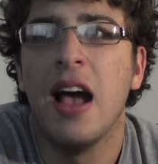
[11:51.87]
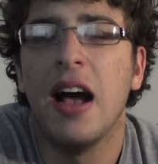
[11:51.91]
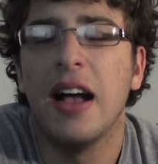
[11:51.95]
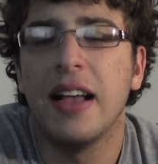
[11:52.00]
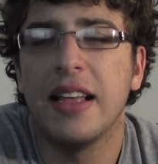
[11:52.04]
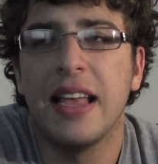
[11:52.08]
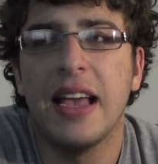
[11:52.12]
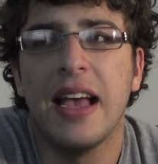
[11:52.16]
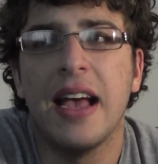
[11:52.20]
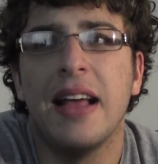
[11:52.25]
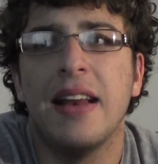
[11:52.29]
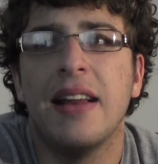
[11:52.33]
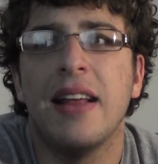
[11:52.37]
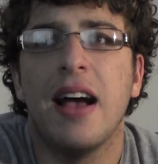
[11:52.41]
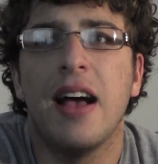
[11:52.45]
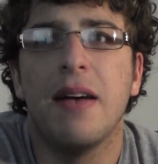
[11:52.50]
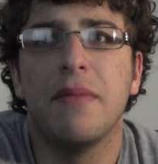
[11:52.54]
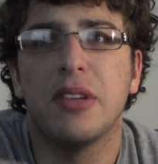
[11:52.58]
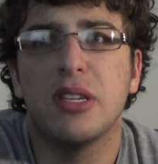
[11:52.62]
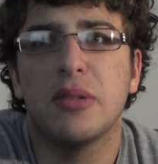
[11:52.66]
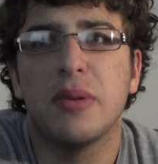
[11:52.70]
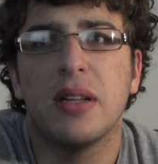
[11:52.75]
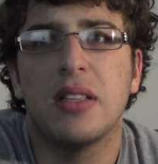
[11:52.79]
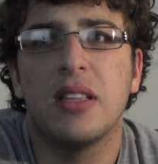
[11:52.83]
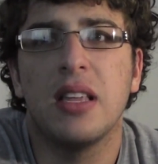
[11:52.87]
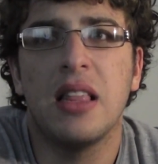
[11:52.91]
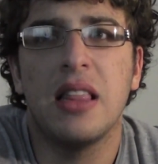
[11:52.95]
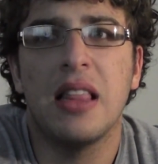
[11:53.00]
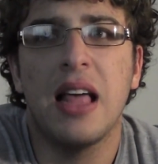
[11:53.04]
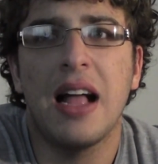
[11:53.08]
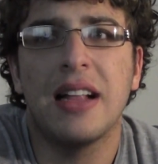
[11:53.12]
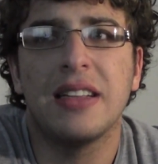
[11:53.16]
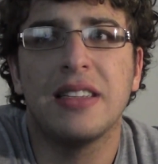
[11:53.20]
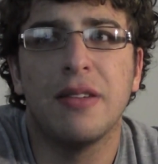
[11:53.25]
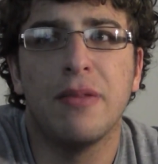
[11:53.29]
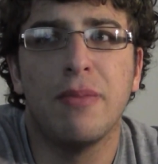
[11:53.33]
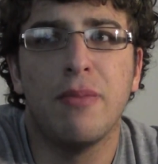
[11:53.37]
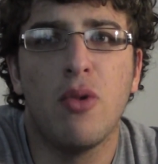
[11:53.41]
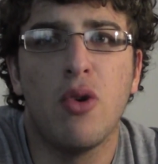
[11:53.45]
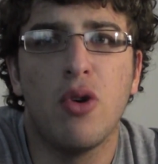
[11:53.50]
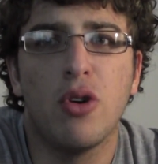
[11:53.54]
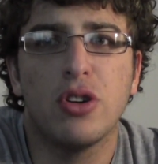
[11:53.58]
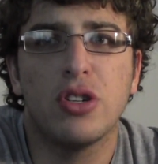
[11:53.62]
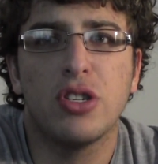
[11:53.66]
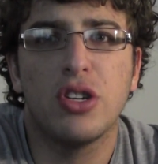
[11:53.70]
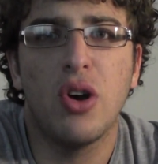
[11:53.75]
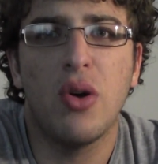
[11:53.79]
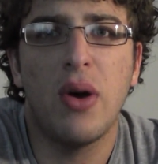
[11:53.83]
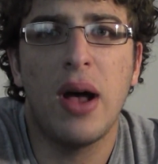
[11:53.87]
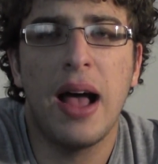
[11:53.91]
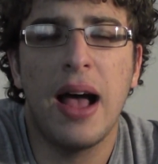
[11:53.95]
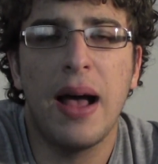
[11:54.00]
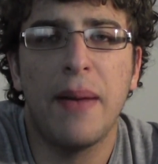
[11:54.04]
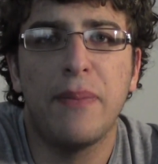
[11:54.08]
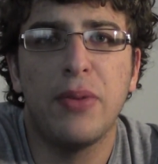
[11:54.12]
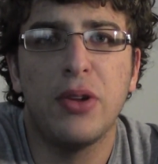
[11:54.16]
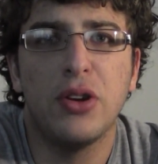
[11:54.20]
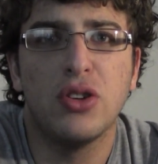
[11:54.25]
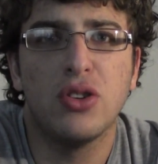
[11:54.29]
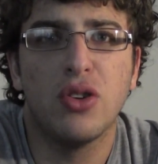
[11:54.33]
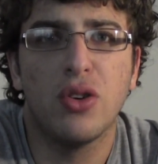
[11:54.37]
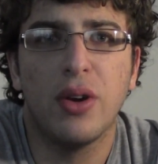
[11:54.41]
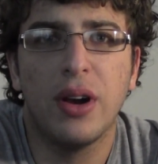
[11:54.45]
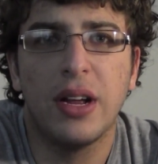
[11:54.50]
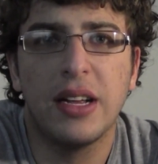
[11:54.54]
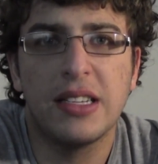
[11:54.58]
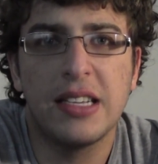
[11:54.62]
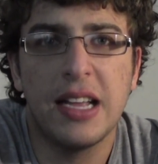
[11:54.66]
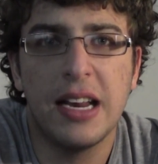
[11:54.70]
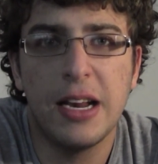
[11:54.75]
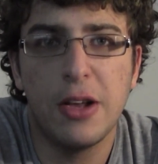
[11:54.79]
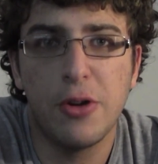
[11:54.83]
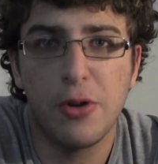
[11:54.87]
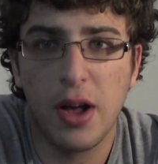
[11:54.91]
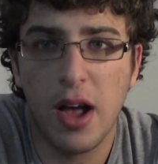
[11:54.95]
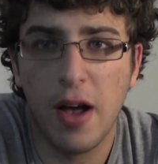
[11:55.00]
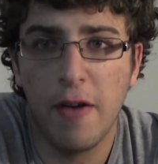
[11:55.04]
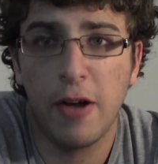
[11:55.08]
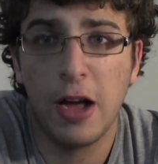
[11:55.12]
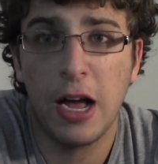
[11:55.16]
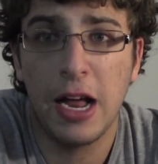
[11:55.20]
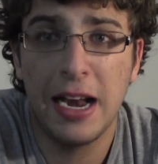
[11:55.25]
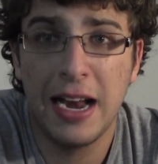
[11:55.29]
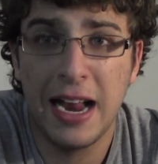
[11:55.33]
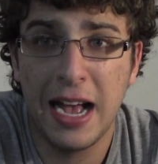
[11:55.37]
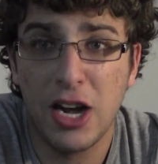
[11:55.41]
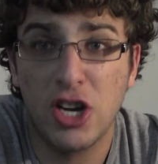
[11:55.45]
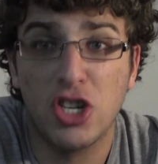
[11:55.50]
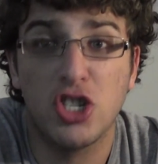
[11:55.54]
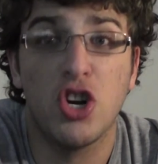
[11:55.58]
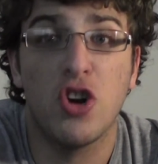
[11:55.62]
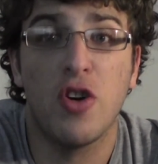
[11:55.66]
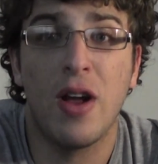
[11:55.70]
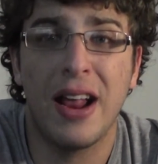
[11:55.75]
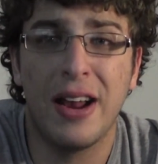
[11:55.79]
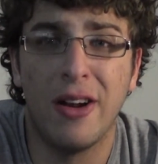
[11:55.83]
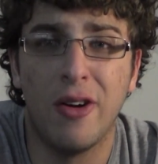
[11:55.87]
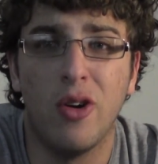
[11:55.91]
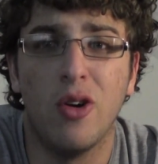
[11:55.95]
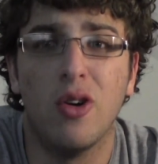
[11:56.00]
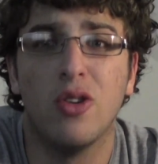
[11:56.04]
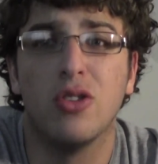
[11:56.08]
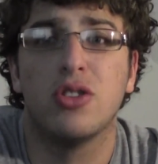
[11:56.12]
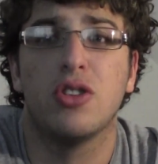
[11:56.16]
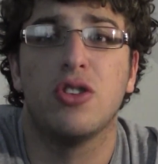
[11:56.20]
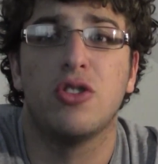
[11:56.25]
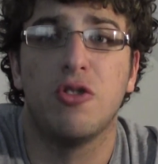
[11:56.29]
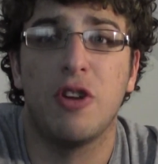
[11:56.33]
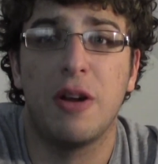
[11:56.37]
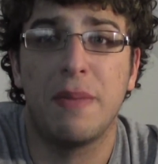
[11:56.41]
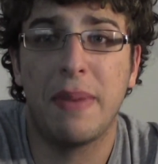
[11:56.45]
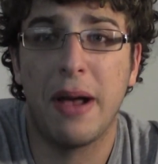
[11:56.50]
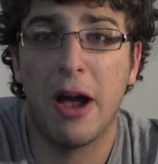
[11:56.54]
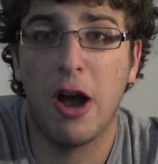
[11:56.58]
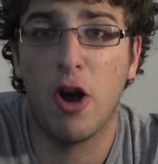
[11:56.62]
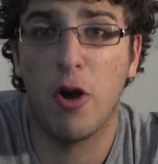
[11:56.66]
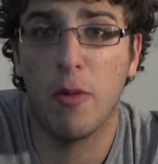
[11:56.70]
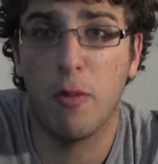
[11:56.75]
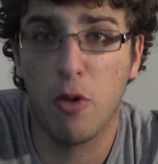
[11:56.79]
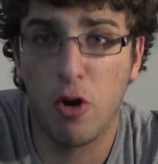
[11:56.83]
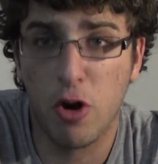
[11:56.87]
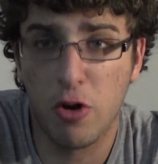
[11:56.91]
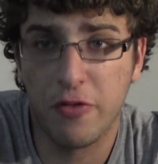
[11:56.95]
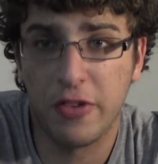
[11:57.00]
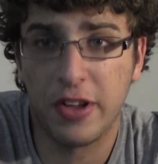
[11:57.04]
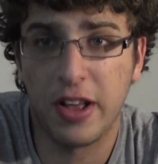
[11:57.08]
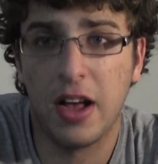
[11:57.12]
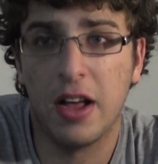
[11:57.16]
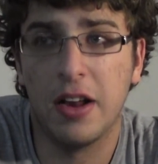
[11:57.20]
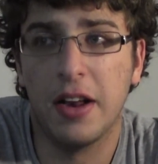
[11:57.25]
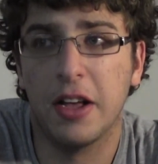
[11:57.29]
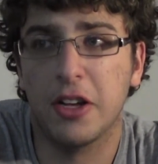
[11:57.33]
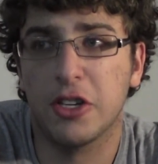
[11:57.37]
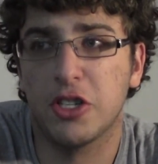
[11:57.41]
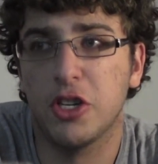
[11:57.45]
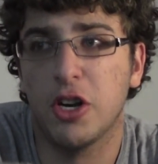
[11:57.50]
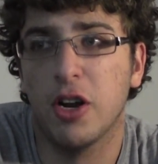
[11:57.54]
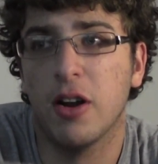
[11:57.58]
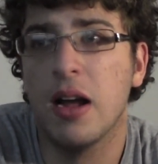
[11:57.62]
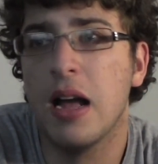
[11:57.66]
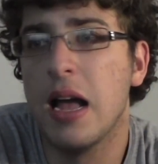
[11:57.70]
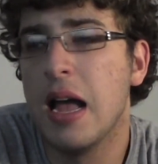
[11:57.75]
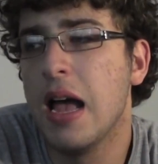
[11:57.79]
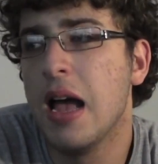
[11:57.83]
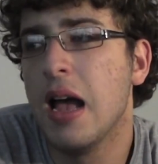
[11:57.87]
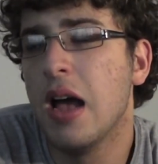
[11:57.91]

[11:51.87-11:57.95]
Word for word: Again, I'm expecting that to more so happen during San Diego Comic Con next year and also during Power Morphicon next year.